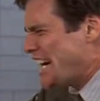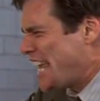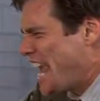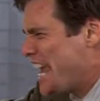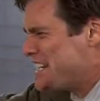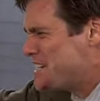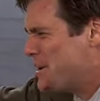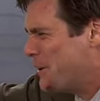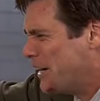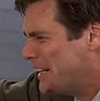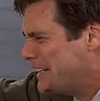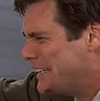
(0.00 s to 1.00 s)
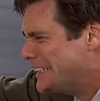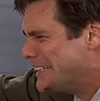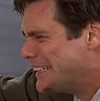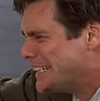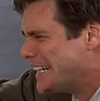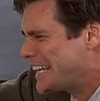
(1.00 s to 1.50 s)
I can't do
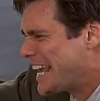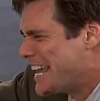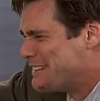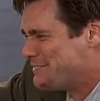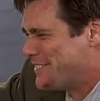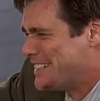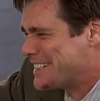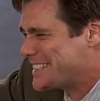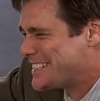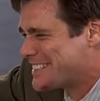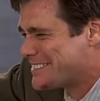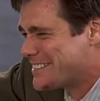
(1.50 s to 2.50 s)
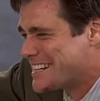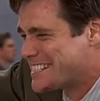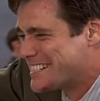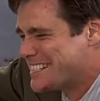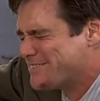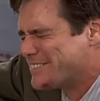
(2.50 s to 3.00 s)
it. I can't finish the
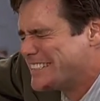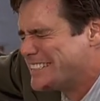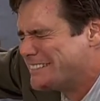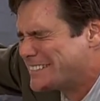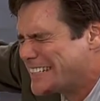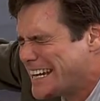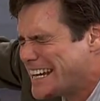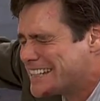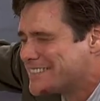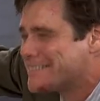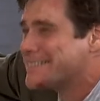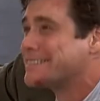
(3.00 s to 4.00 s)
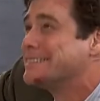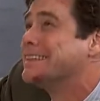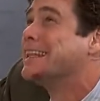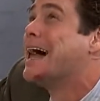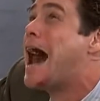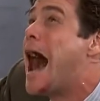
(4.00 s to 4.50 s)
question if I know the answer is a
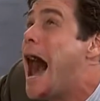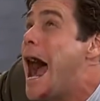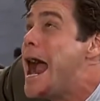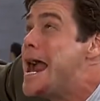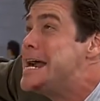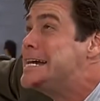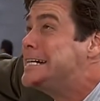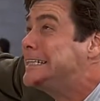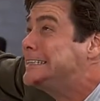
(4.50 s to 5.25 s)
lie.